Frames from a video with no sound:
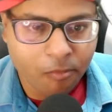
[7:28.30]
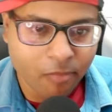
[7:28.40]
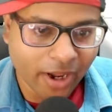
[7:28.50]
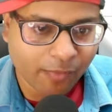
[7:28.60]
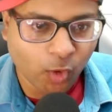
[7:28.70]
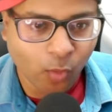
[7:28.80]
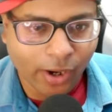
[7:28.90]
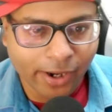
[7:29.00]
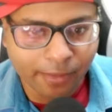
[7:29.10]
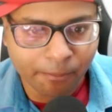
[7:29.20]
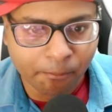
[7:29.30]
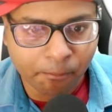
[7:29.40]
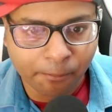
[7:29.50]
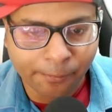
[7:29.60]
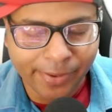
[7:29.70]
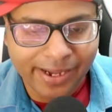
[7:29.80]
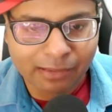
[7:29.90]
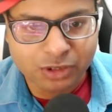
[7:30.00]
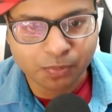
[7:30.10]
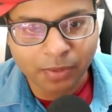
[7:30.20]
if you are
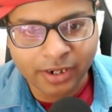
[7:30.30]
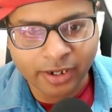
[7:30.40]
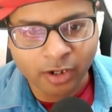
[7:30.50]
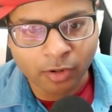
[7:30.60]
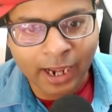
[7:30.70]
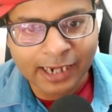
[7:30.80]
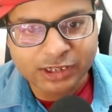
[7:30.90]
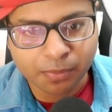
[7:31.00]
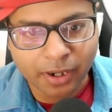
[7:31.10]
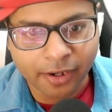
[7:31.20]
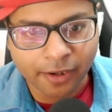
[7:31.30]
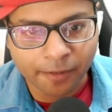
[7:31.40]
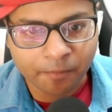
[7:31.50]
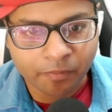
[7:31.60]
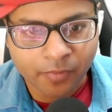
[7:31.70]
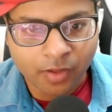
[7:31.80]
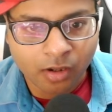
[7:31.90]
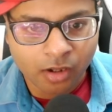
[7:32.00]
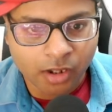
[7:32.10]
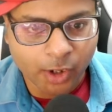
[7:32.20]
medium spender or high spender,
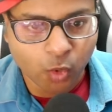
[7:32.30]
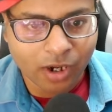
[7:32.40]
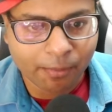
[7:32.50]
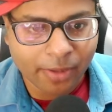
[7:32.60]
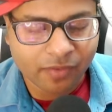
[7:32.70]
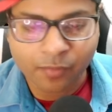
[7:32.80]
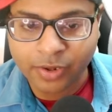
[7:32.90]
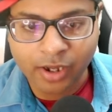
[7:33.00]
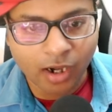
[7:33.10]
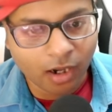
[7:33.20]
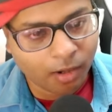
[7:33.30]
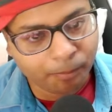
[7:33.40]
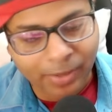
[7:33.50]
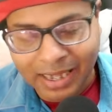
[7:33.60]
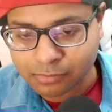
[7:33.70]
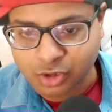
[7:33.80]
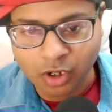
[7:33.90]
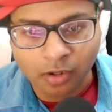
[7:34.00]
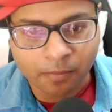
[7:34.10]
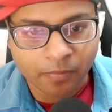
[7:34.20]
you can make Freya 5
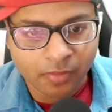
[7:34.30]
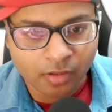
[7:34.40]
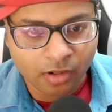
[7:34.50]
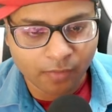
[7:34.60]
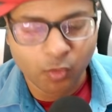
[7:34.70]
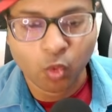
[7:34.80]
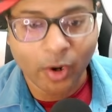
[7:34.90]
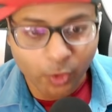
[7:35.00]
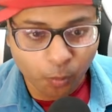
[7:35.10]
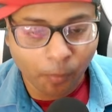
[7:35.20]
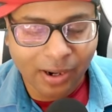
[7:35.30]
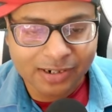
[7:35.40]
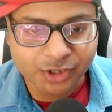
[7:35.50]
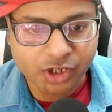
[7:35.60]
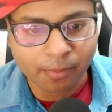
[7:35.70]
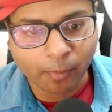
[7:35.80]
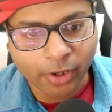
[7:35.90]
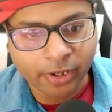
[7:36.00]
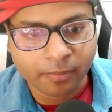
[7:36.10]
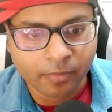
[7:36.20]
star. If you want to burn
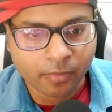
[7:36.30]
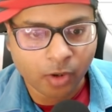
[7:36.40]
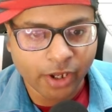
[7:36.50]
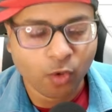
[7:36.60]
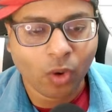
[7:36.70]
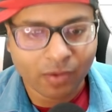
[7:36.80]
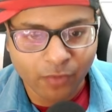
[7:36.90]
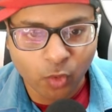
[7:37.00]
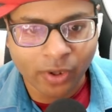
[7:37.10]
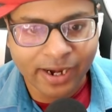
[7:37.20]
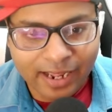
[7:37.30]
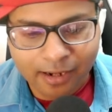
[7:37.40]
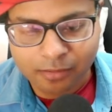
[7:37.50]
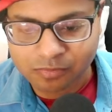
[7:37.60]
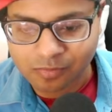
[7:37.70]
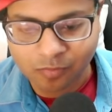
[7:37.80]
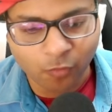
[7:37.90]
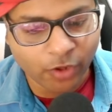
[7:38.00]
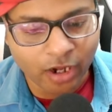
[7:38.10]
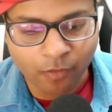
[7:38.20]
somebody in 1v1 attack,
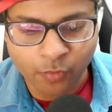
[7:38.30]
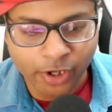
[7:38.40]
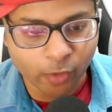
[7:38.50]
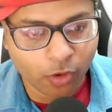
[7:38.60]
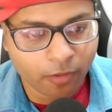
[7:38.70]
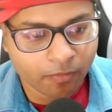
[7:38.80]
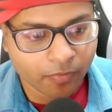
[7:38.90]
Freya very good.